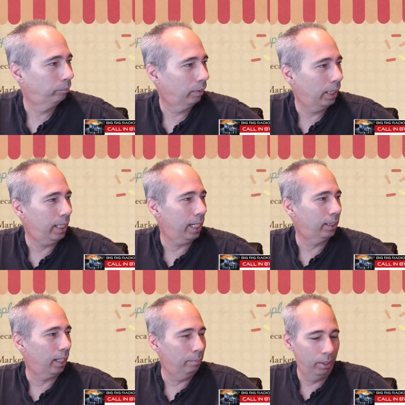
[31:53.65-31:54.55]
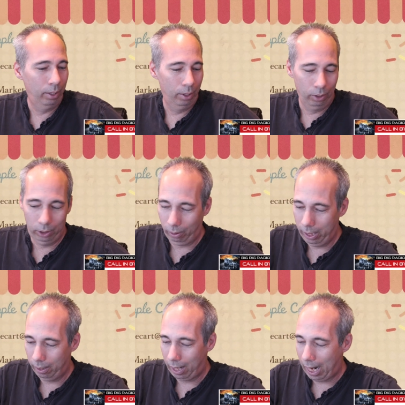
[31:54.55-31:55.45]
He can't we type. So
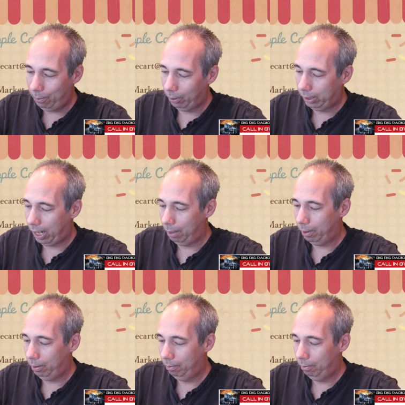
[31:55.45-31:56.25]
here, I will type it.